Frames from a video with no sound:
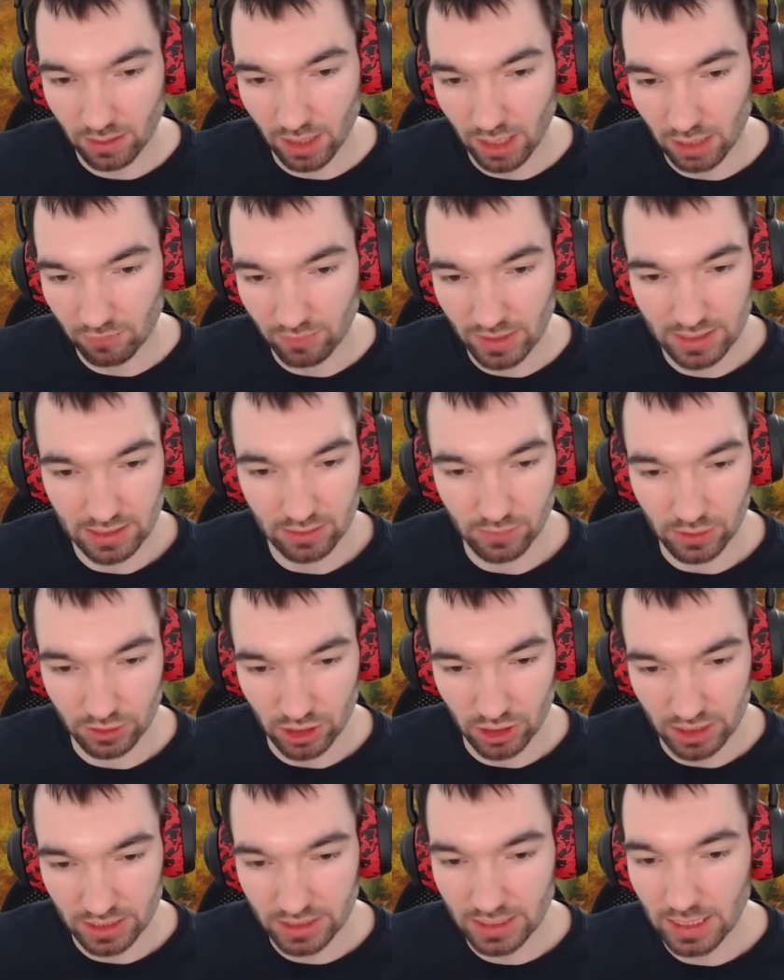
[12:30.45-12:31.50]
Otherwise, it will
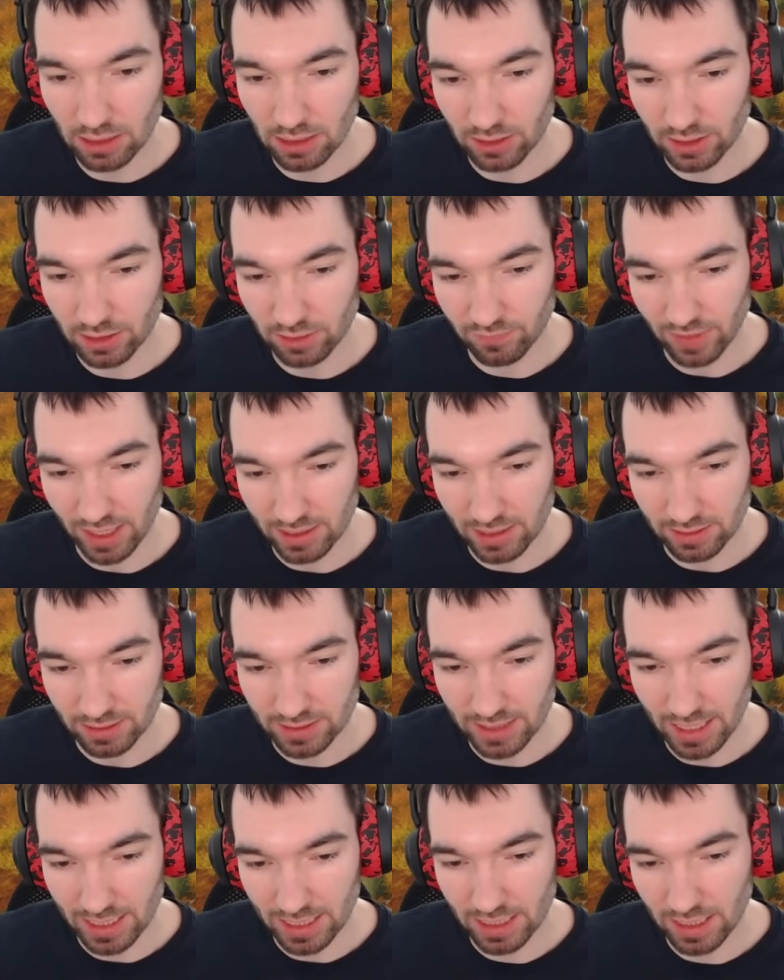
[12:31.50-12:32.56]
just heal and evade an
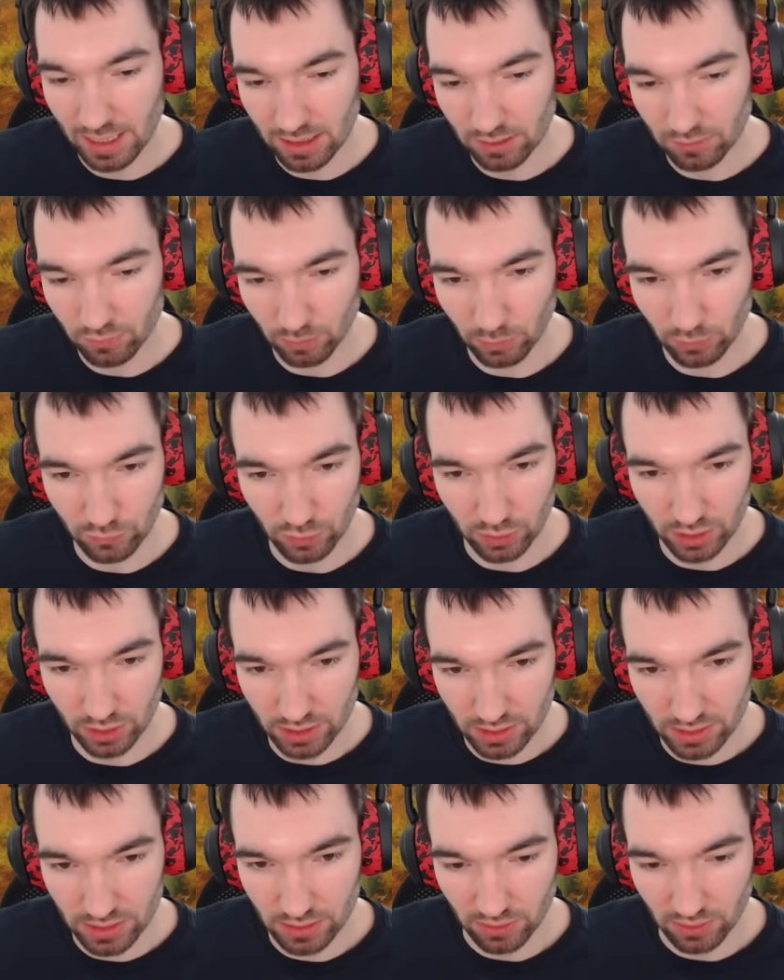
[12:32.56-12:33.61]
attack and remove
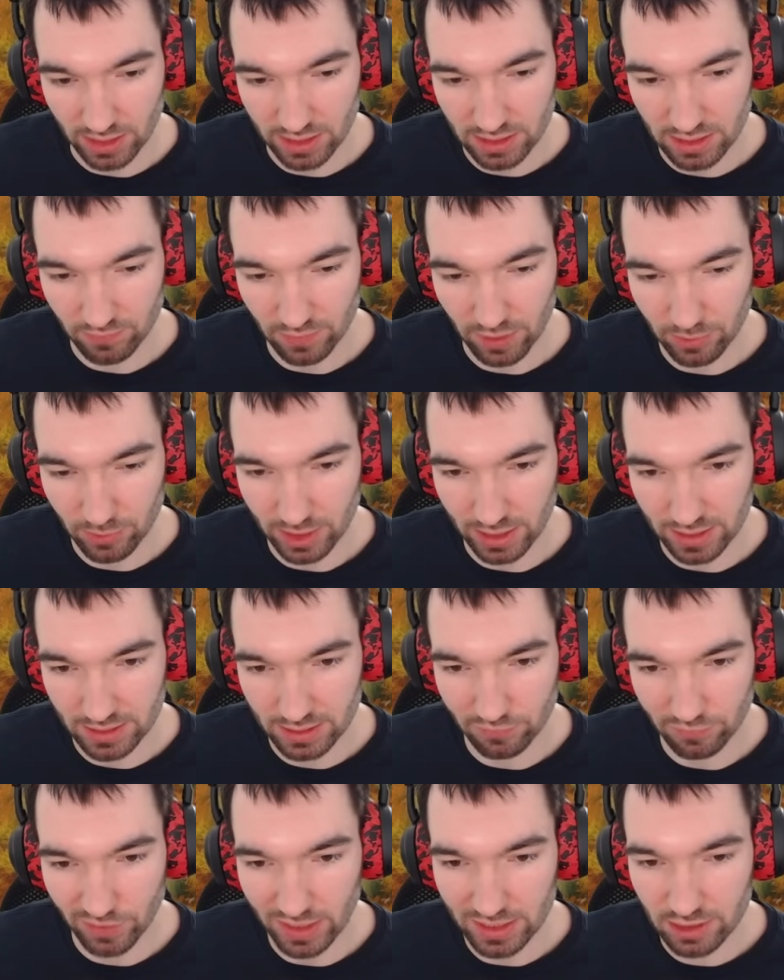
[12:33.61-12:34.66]
conditions. So that's a very nice
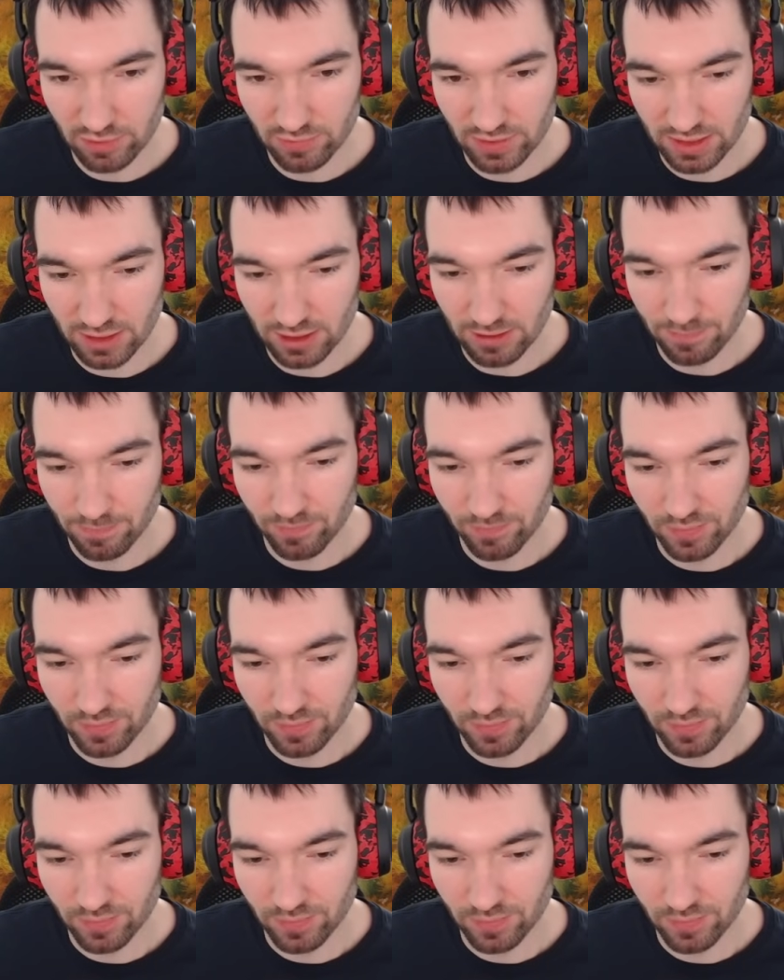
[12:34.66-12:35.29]
defensive skill.